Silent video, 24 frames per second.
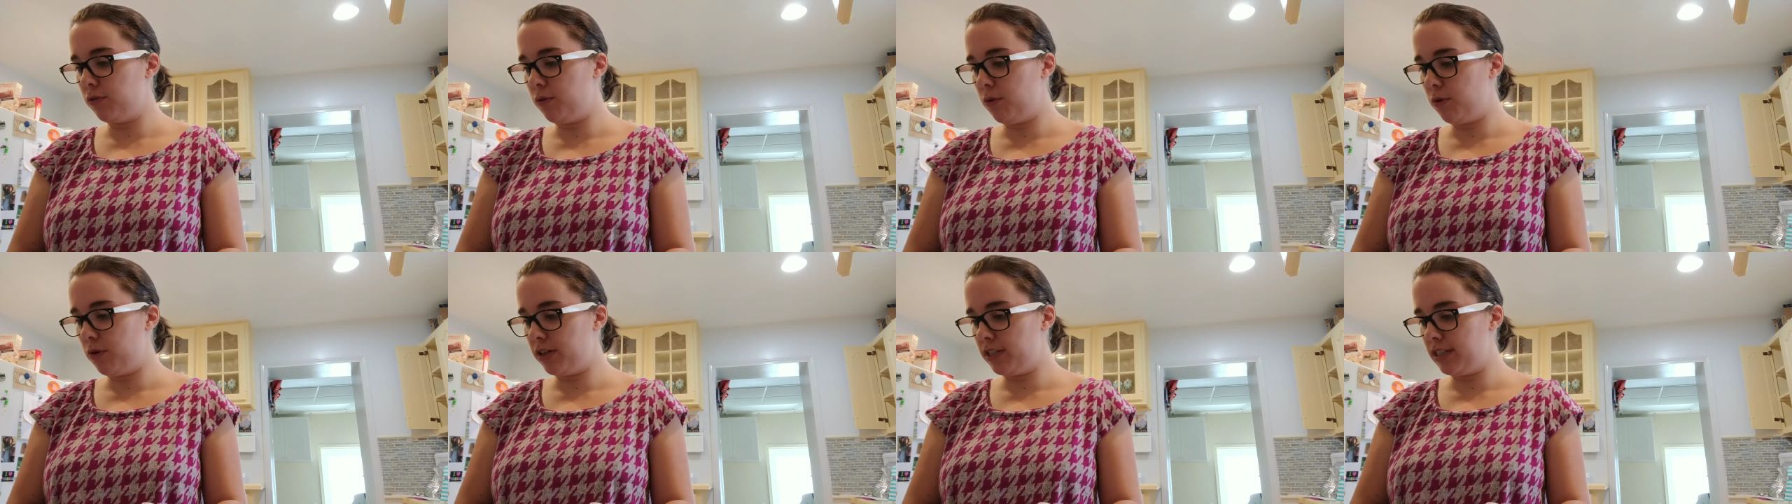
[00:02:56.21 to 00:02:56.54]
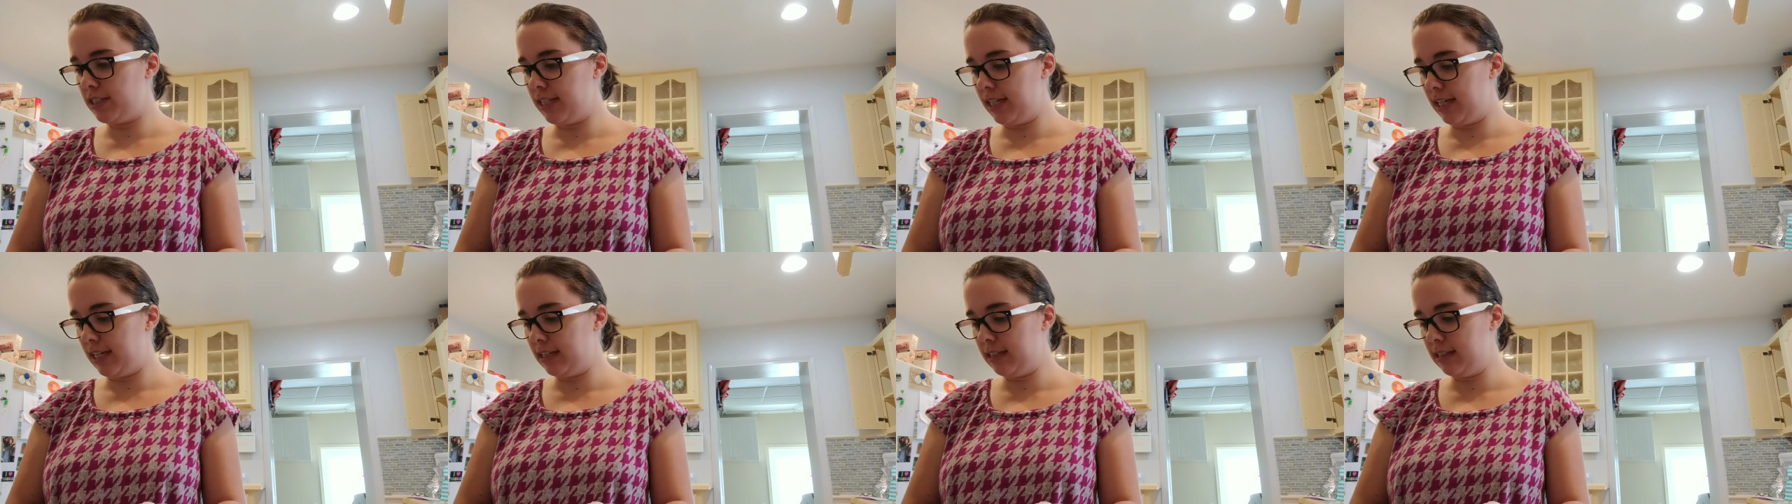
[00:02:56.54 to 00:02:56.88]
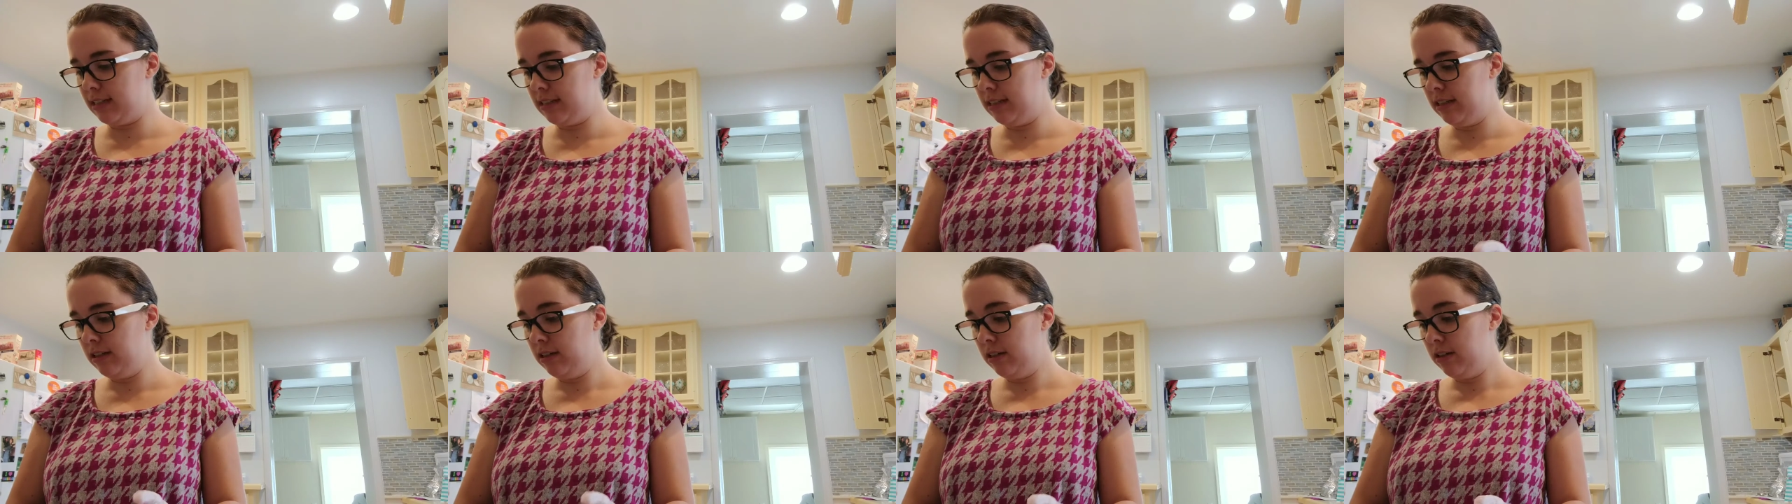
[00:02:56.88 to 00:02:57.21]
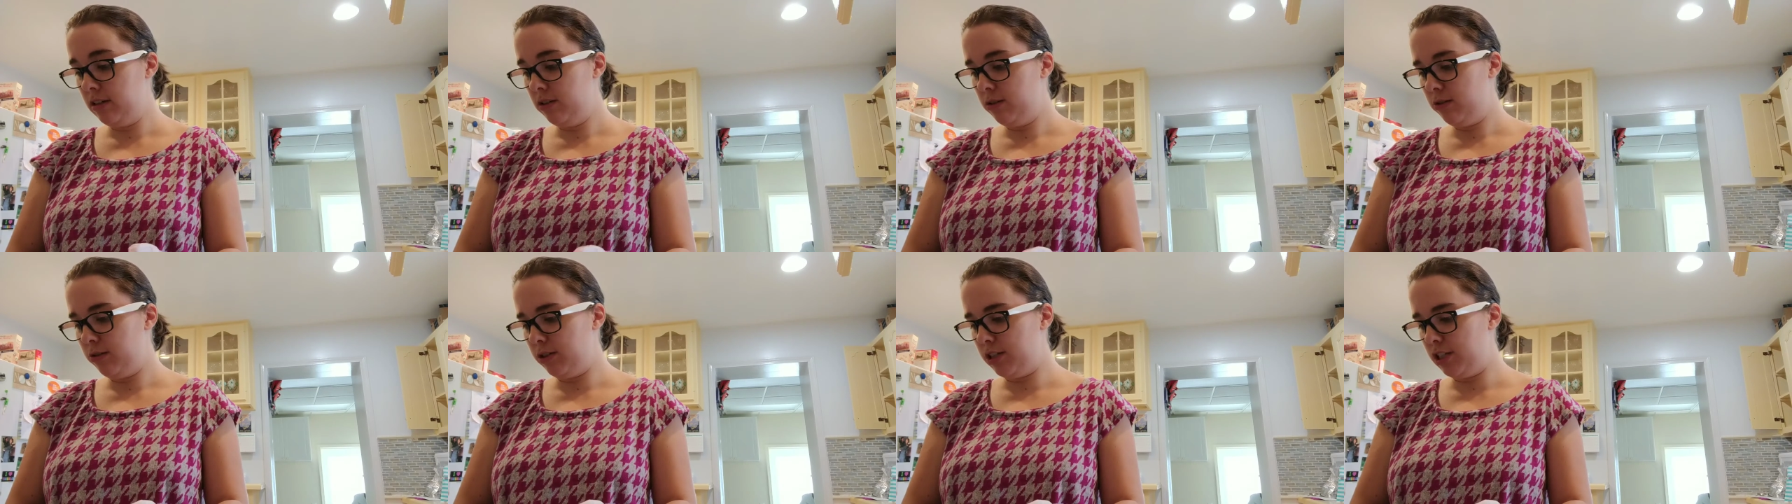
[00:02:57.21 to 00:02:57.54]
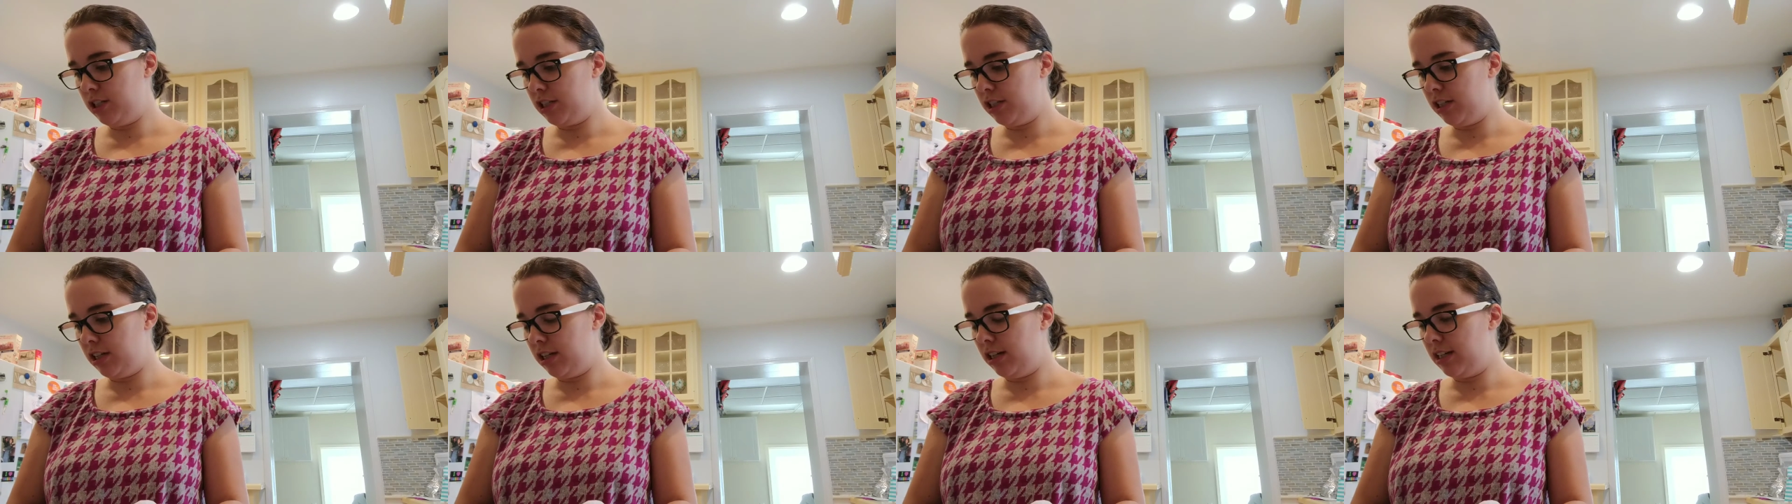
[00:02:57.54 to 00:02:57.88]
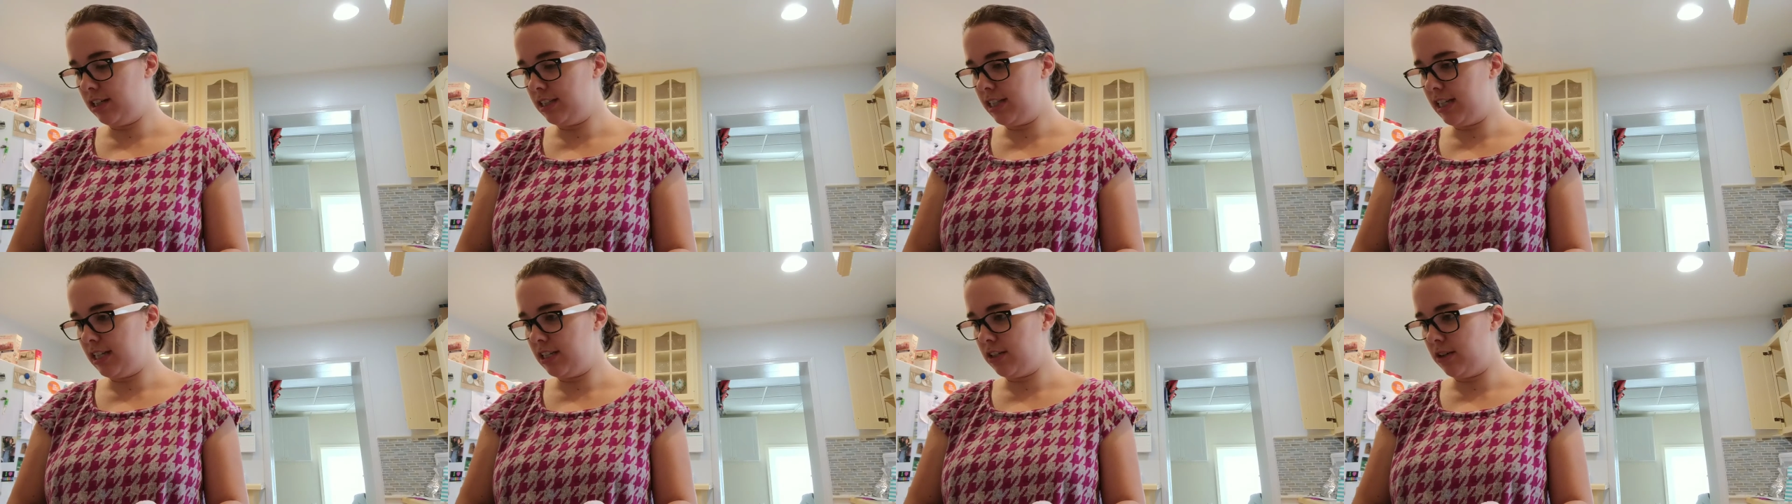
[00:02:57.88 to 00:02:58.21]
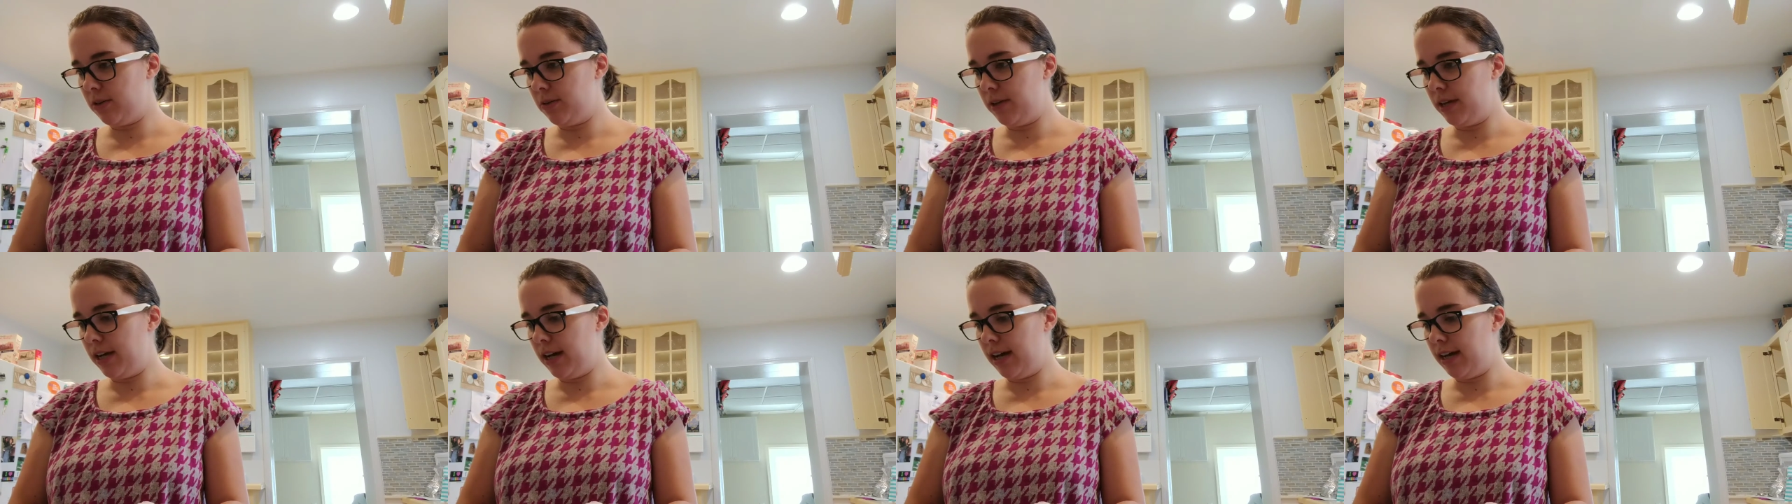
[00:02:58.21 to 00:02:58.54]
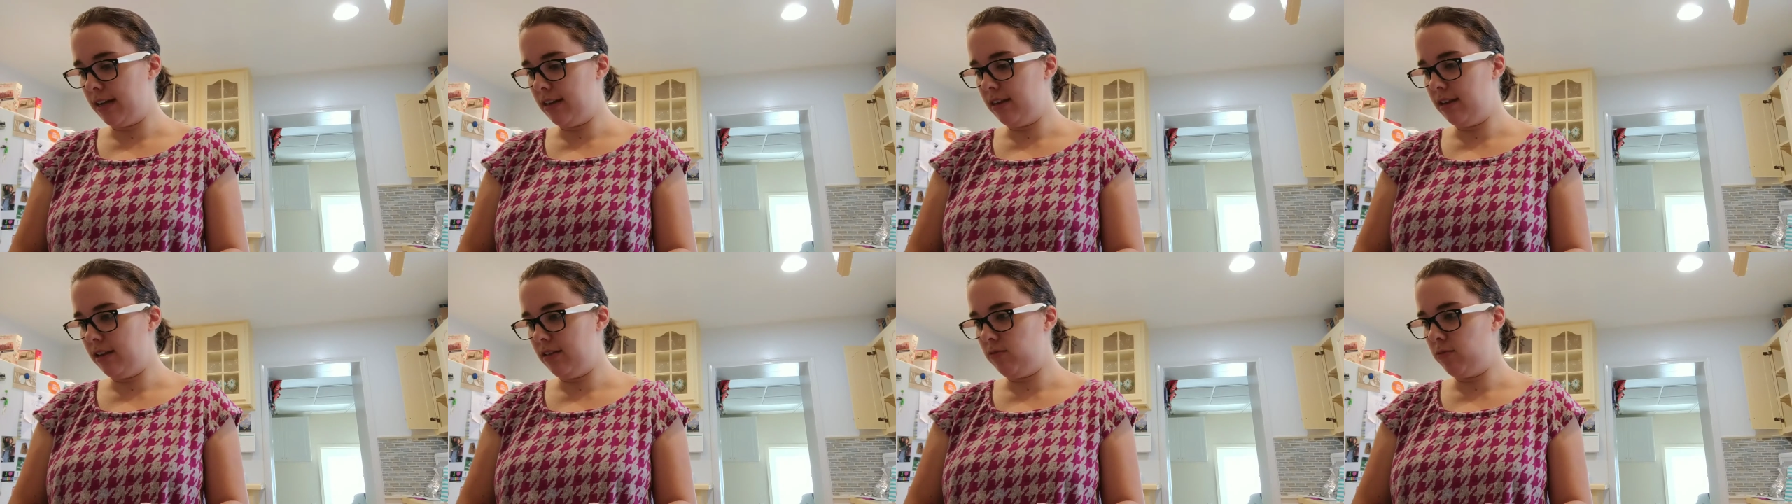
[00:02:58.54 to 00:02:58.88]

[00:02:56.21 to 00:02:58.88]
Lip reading: 4 to 6, which is good because that's all we got.